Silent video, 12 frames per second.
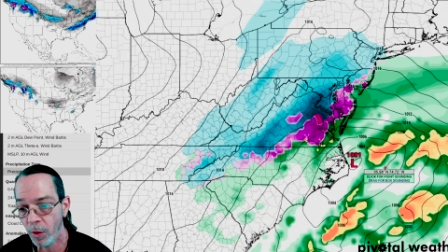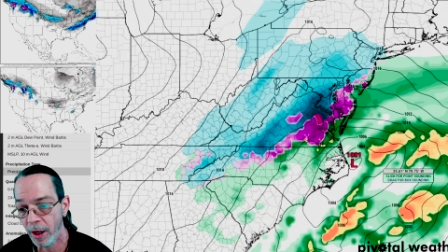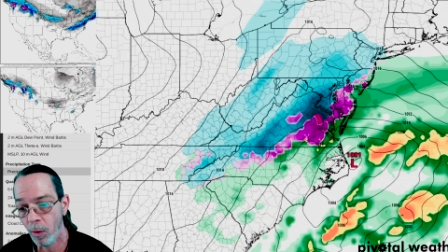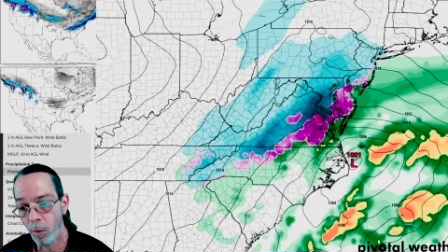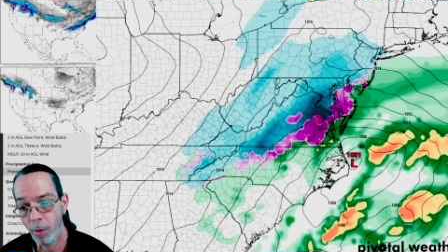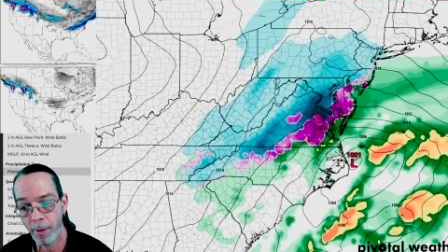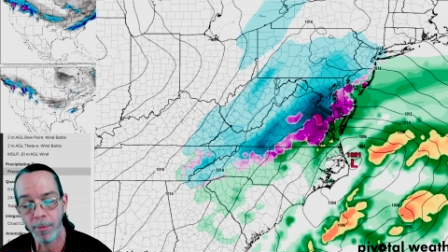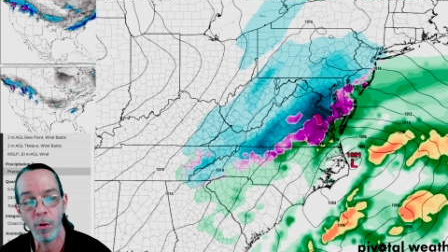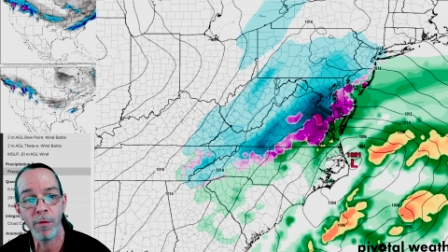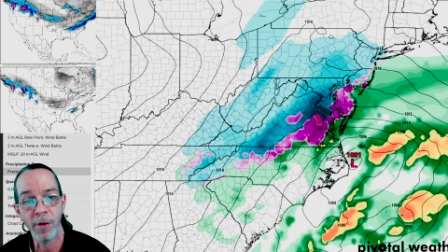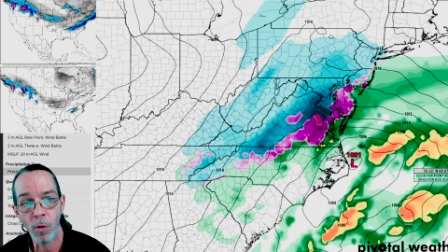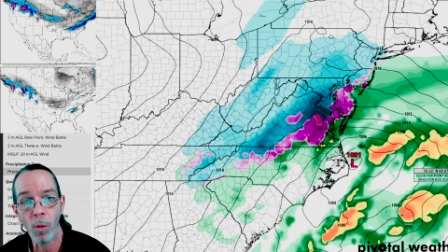It will be
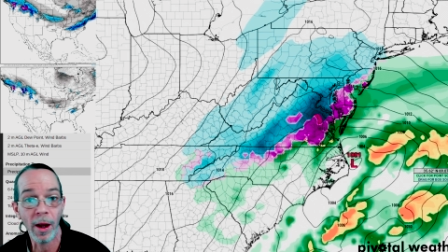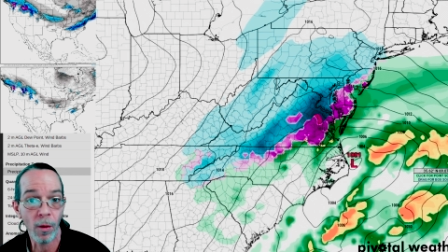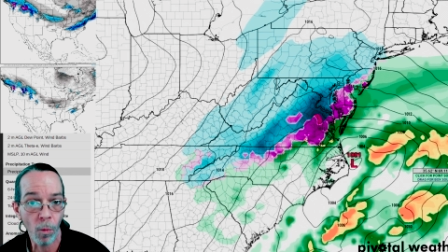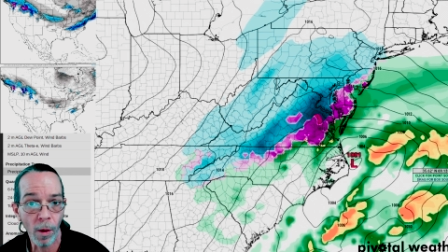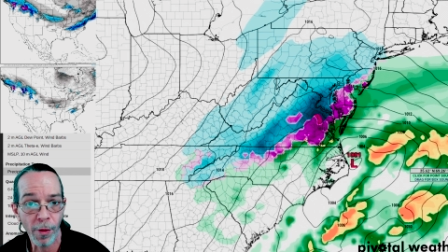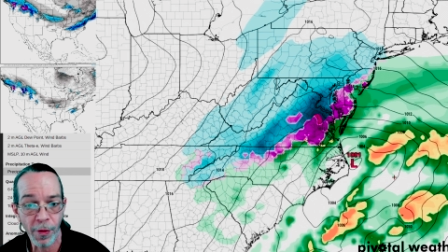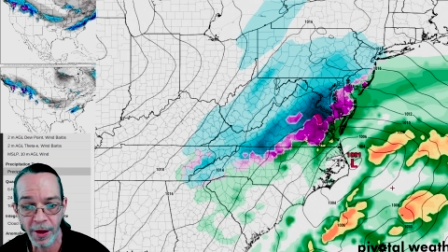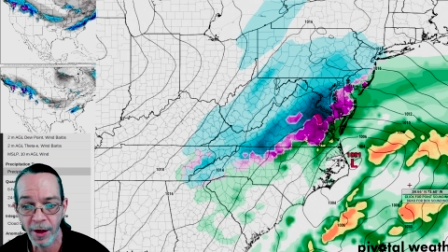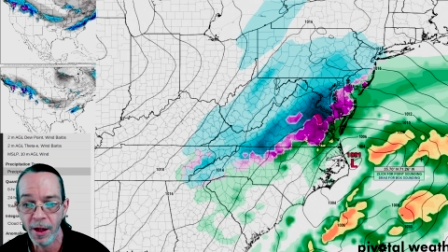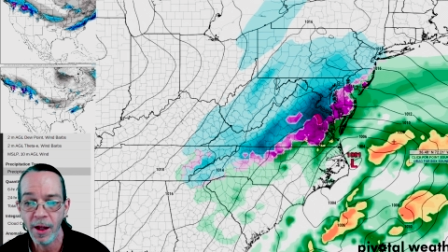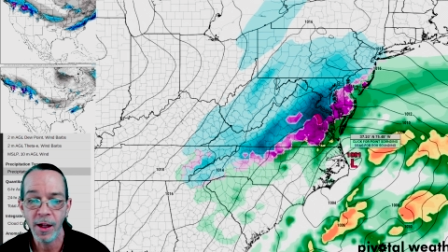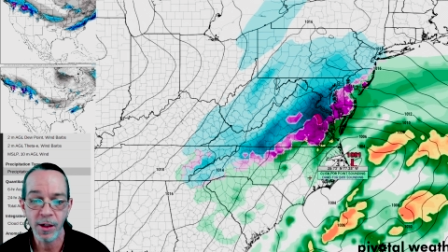moving away with it,
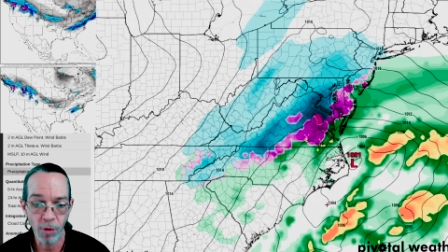so